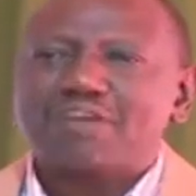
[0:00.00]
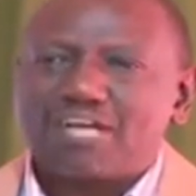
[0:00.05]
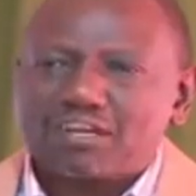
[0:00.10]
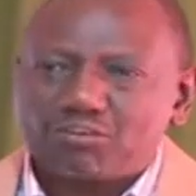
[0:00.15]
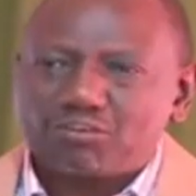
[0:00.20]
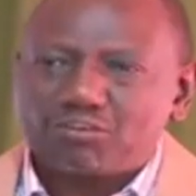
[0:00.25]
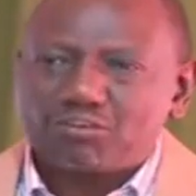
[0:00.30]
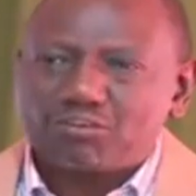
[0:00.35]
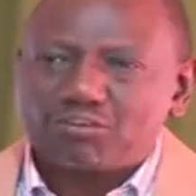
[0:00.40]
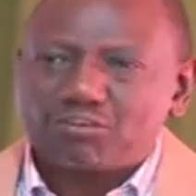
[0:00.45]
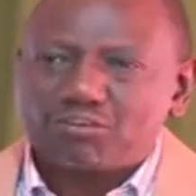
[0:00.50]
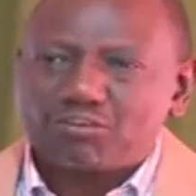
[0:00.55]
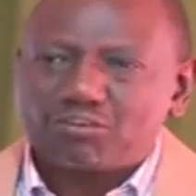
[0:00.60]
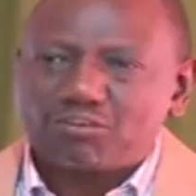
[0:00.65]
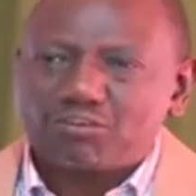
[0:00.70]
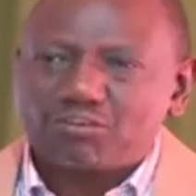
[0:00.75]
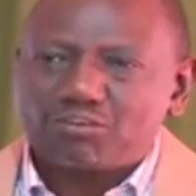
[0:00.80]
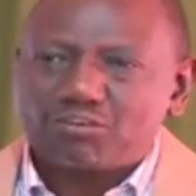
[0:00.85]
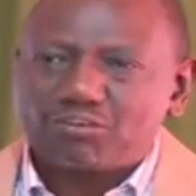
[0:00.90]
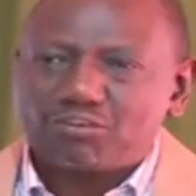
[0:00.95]
Primitive
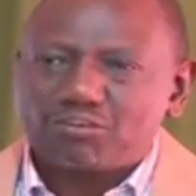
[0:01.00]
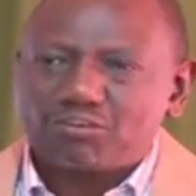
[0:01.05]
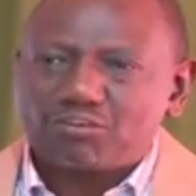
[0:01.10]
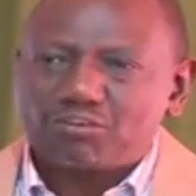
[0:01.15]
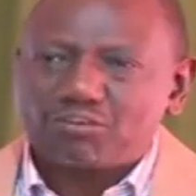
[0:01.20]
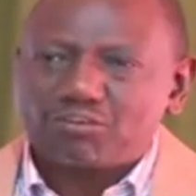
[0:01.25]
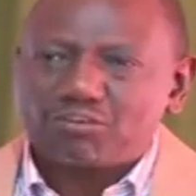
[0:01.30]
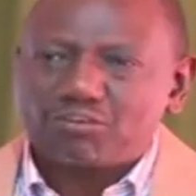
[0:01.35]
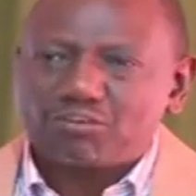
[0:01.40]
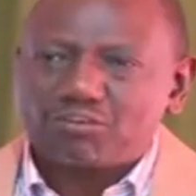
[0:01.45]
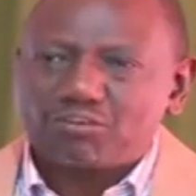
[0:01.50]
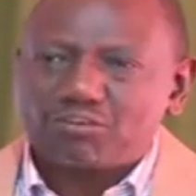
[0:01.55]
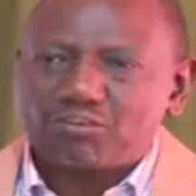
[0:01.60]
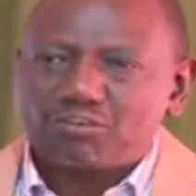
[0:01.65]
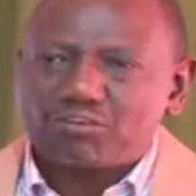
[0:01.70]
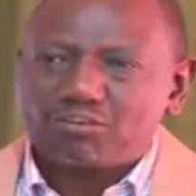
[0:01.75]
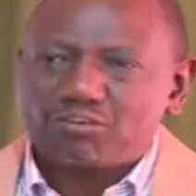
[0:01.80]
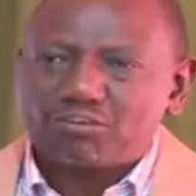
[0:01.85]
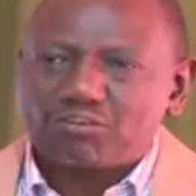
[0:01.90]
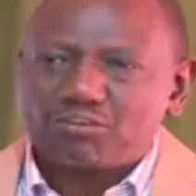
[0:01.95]
and it
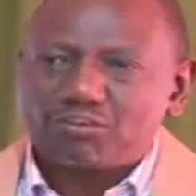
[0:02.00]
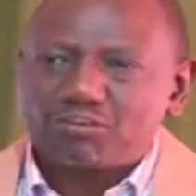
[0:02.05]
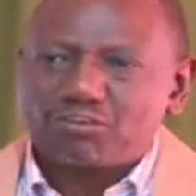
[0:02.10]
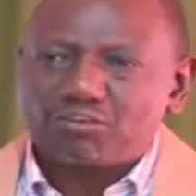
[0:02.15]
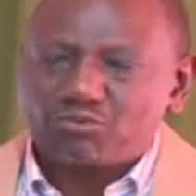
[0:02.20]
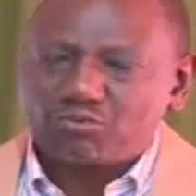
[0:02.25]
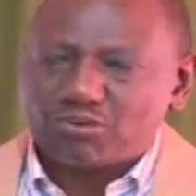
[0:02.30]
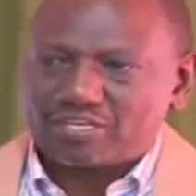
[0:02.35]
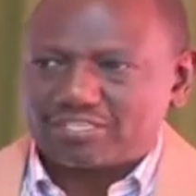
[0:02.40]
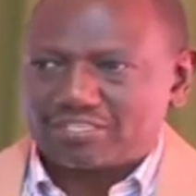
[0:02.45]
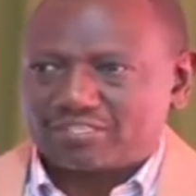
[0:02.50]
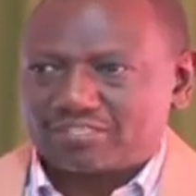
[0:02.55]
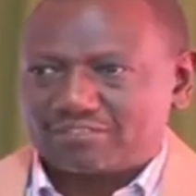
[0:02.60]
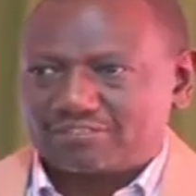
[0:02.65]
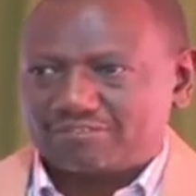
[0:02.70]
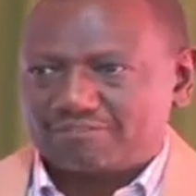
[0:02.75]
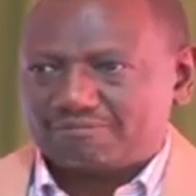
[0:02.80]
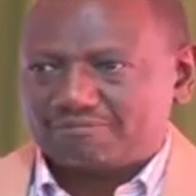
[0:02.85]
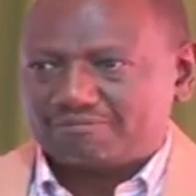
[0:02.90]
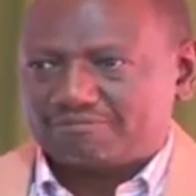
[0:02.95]
is backward.
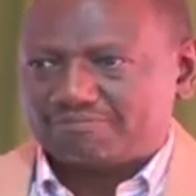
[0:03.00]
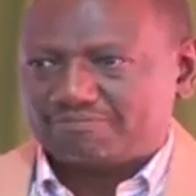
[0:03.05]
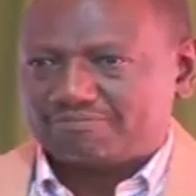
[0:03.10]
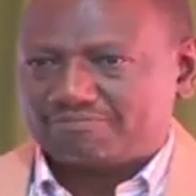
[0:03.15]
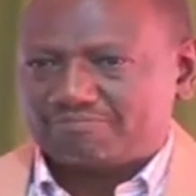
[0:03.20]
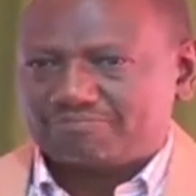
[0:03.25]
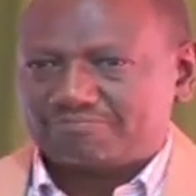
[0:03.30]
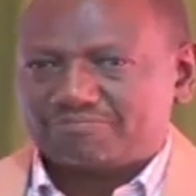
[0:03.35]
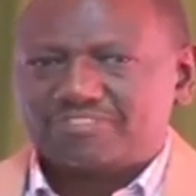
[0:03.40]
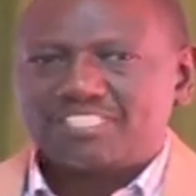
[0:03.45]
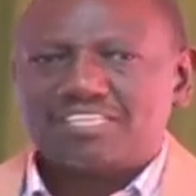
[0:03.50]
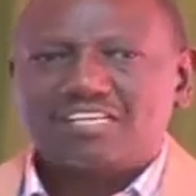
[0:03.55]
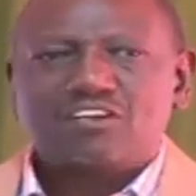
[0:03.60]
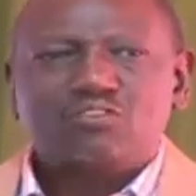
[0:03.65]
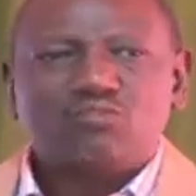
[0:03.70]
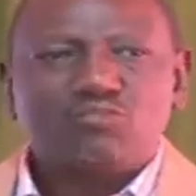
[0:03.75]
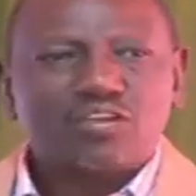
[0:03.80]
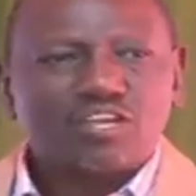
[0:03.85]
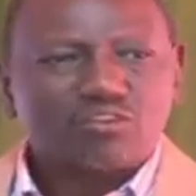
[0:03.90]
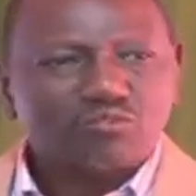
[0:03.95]

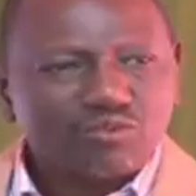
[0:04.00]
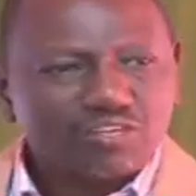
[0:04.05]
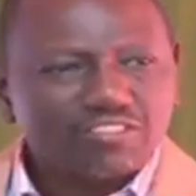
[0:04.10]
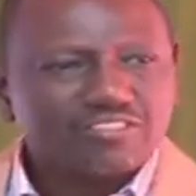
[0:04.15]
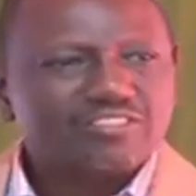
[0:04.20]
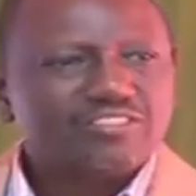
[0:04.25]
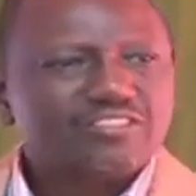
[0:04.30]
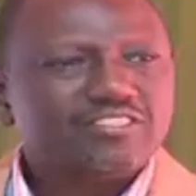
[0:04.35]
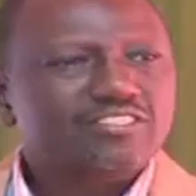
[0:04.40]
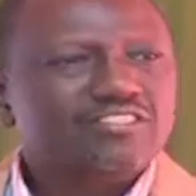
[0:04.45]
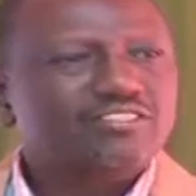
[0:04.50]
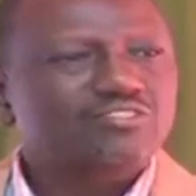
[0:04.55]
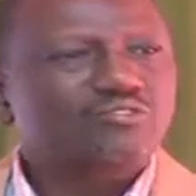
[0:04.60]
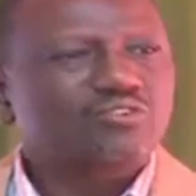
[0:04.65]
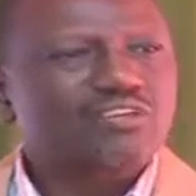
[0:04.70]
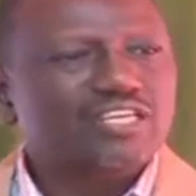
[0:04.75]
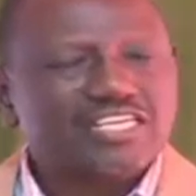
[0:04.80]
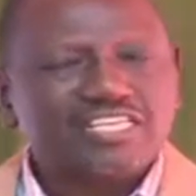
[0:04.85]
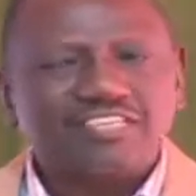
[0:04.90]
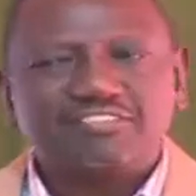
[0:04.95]
We want to
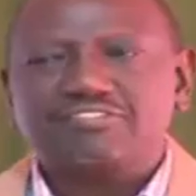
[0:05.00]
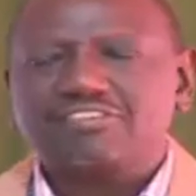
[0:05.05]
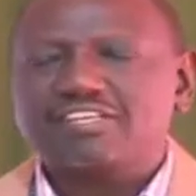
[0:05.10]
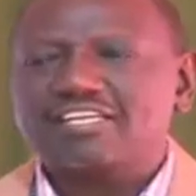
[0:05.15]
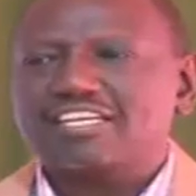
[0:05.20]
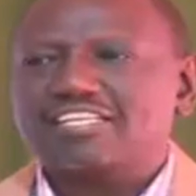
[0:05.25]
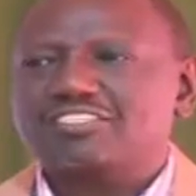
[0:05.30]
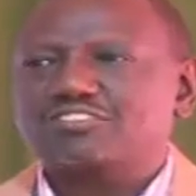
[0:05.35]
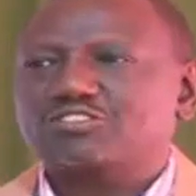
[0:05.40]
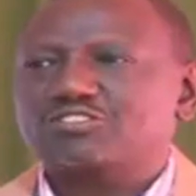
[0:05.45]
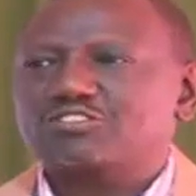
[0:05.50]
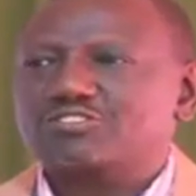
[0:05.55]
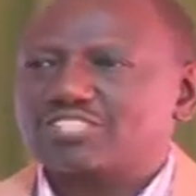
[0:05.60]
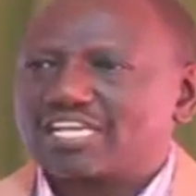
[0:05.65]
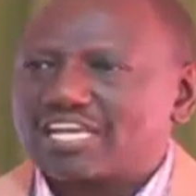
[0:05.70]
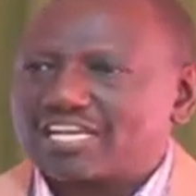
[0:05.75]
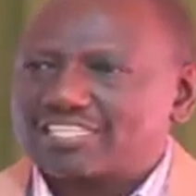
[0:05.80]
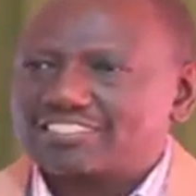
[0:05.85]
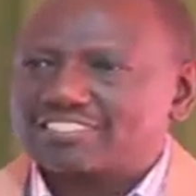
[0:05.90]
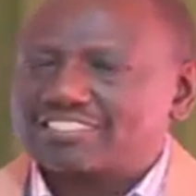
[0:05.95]
live in a
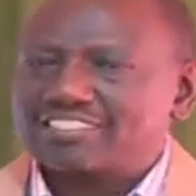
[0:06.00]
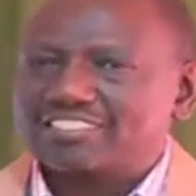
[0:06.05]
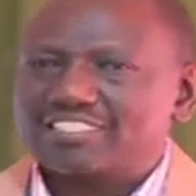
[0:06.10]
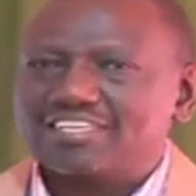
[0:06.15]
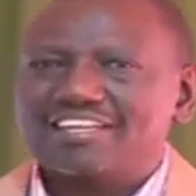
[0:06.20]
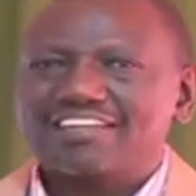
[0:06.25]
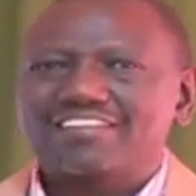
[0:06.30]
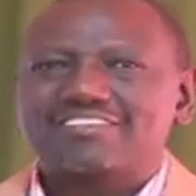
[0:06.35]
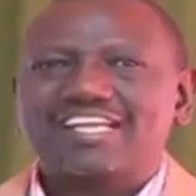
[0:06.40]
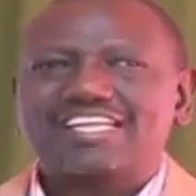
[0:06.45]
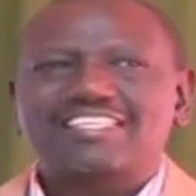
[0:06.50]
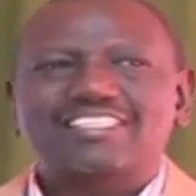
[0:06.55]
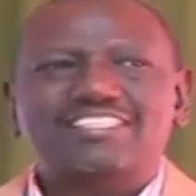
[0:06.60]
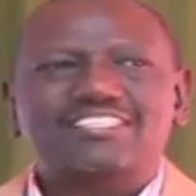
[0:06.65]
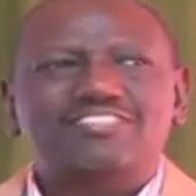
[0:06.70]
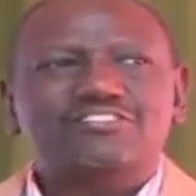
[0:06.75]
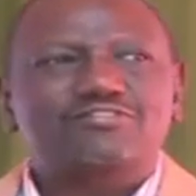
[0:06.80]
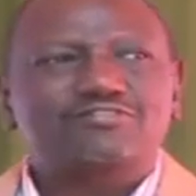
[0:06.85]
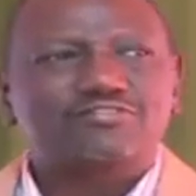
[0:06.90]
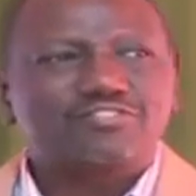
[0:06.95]
society that
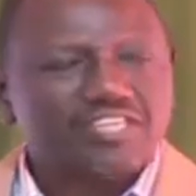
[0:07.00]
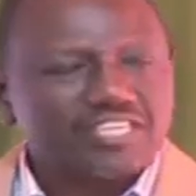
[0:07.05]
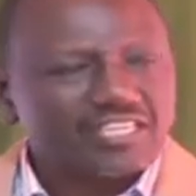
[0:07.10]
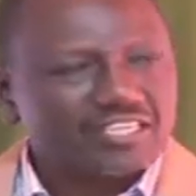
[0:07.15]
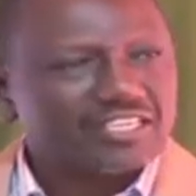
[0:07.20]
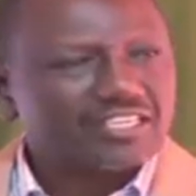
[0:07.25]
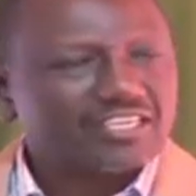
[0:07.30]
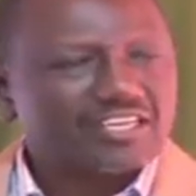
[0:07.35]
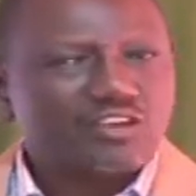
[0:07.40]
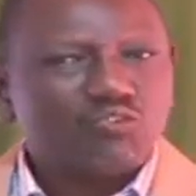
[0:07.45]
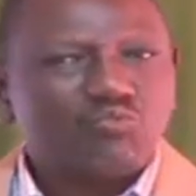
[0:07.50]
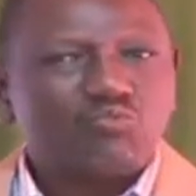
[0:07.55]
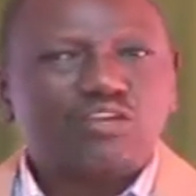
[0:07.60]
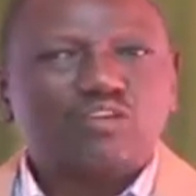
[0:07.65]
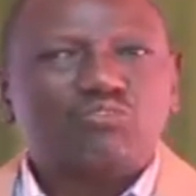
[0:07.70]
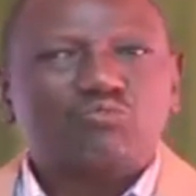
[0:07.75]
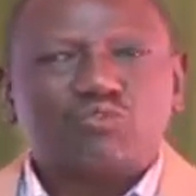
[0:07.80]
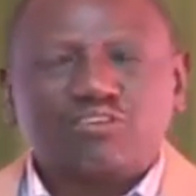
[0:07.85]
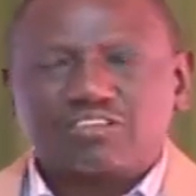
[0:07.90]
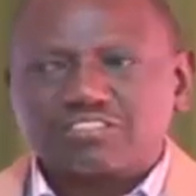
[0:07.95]
is free. We
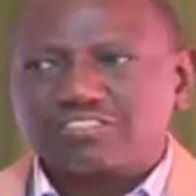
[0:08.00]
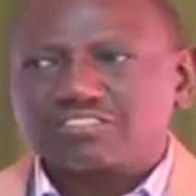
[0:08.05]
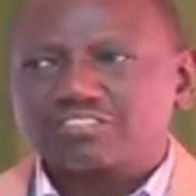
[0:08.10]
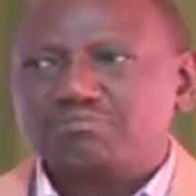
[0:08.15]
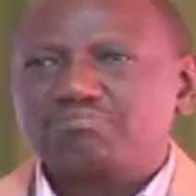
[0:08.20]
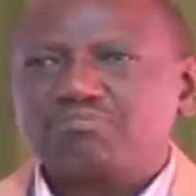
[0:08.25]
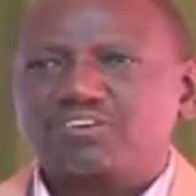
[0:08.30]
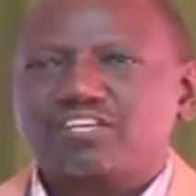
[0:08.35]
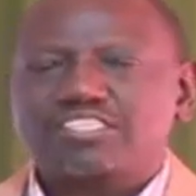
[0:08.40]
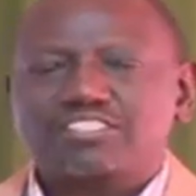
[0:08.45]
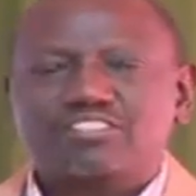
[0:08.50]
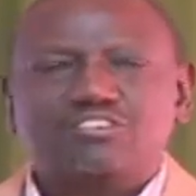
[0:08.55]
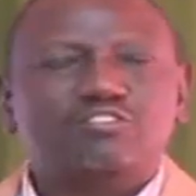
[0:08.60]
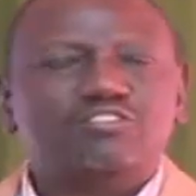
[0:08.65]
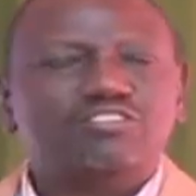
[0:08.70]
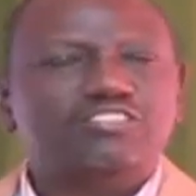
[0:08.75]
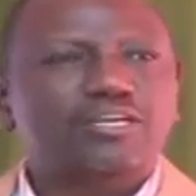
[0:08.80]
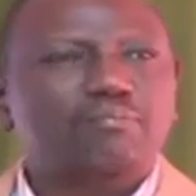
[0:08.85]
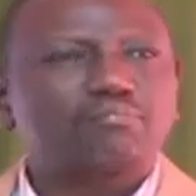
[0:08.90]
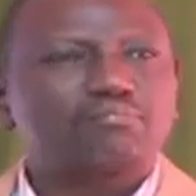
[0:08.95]
want political
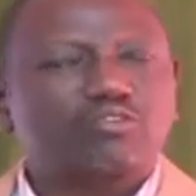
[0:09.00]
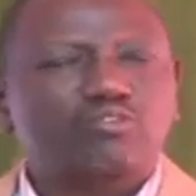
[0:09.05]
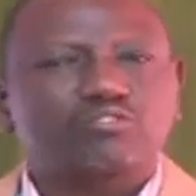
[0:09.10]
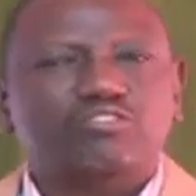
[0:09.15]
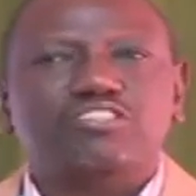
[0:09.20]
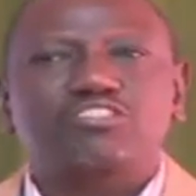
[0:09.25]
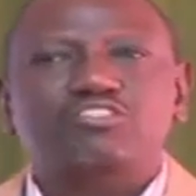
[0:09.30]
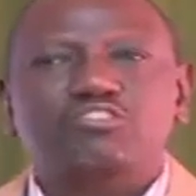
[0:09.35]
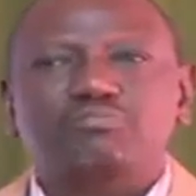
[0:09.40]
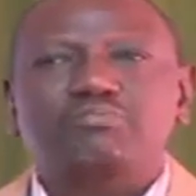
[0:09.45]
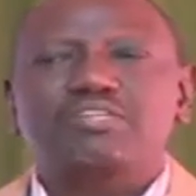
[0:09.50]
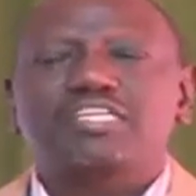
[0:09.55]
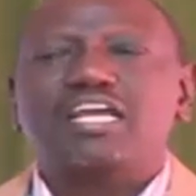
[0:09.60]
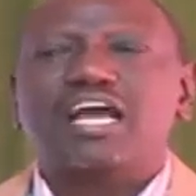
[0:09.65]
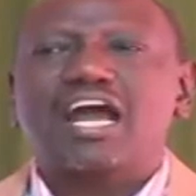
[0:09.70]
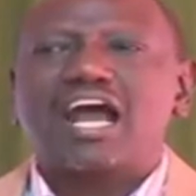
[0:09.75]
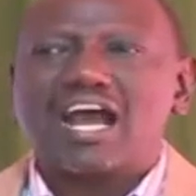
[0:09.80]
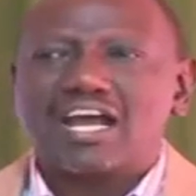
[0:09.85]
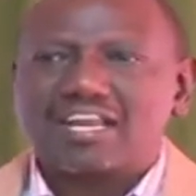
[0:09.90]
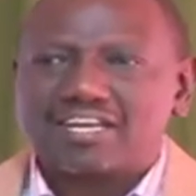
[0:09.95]
support to be
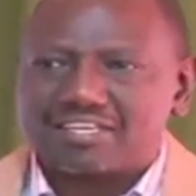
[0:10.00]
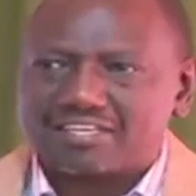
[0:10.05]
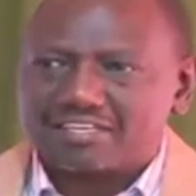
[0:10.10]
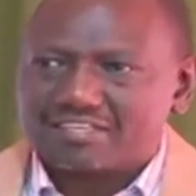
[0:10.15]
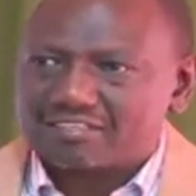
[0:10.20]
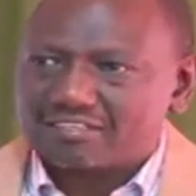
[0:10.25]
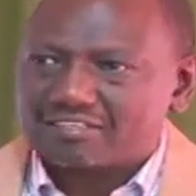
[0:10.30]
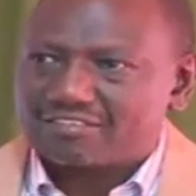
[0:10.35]
earned.